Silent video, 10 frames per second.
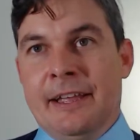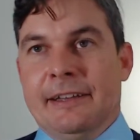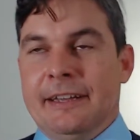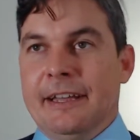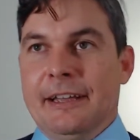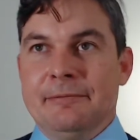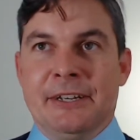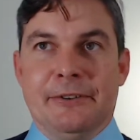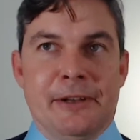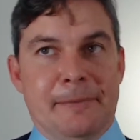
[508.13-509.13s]
How
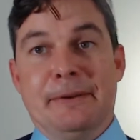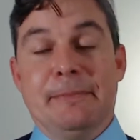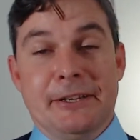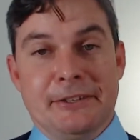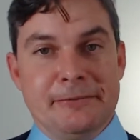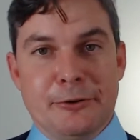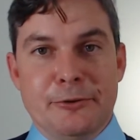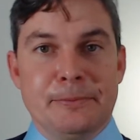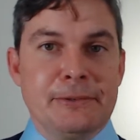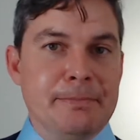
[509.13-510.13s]
many beds and
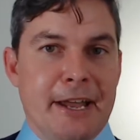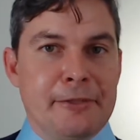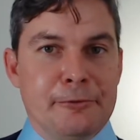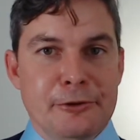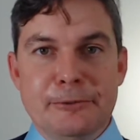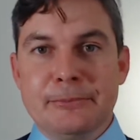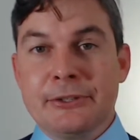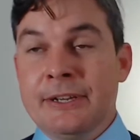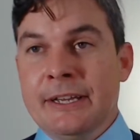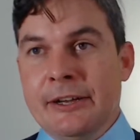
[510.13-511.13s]
rooms and
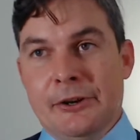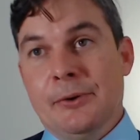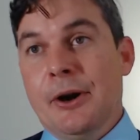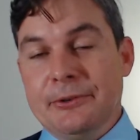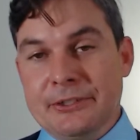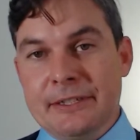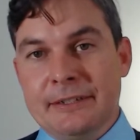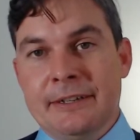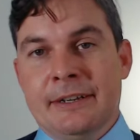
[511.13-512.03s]
bathrooms, who owns it,